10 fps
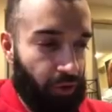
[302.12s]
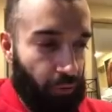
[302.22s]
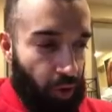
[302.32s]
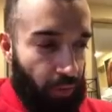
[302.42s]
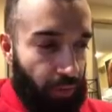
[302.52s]
with the
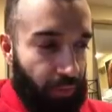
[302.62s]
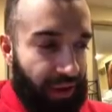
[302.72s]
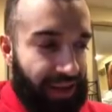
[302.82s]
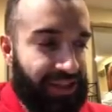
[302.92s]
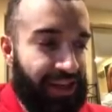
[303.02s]
Mermail
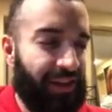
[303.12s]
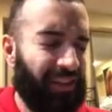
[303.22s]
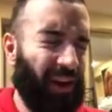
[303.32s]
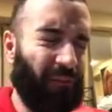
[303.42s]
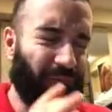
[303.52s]
plays.
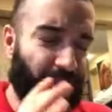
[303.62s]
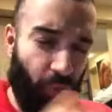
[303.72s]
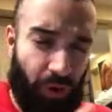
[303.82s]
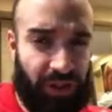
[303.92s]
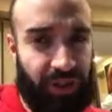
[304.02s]
They're
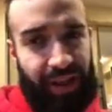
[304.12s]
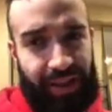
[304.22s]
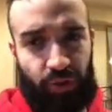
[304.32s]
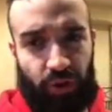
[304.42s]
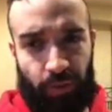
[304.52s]
forced to
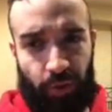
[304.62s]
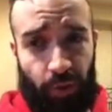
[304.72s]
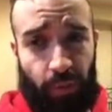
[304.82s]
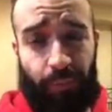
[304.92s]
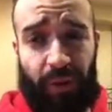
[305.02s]
interrupt your
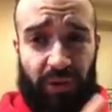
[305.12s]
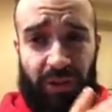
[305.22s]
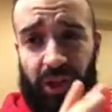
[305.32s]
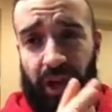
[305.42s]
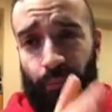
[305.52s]
Mermail plays, or
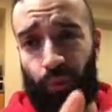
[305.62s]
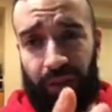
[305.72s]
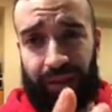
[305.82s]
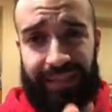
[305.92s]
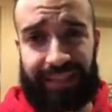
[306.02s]
else you're going to
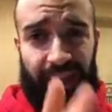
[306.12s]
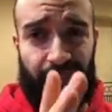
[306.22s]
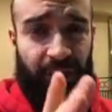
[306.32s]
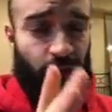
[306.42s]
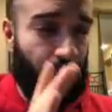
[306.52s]
Muling Glacier
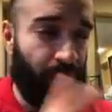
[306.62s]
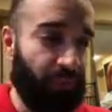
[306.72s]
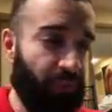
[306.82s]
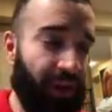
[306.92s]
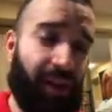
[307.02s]
them into
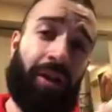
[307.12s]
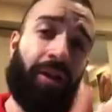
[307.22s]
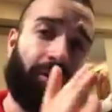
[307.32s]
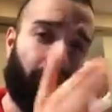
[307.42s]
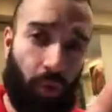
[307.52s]
oblivion.
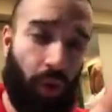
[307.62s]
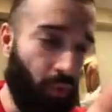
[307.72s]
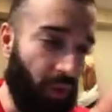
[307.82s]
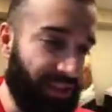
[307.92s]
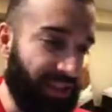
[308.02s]
No
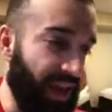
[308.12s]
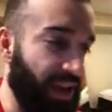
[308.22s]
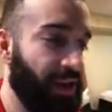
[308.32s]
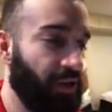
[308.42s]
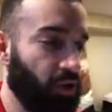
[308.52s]
one wants
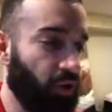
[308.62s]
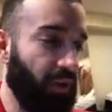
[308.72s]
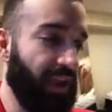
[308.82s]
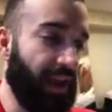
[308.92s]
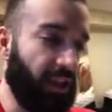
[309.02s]
that. So
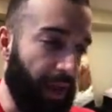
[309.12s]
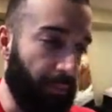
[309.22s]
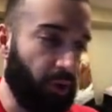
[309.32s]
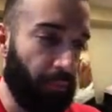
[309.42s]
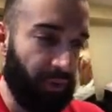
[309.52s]
when they
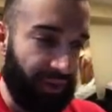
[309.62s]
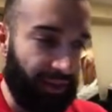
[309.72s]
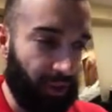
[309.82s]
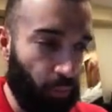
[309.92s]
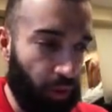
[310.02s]
attempt to
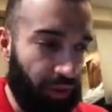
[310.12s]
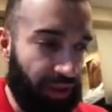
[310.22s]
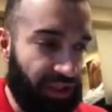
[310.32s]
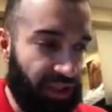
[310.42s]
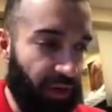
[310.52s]
protect their Muling
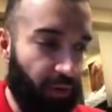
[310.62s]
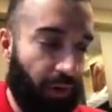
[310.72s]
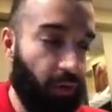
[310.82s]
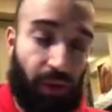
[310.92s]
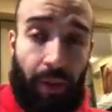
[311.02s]
Glacier,
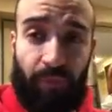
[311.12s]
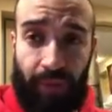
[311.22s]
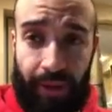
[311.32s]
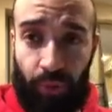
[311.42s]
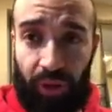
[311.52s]
or them from
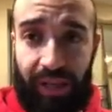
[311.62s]
getting Muling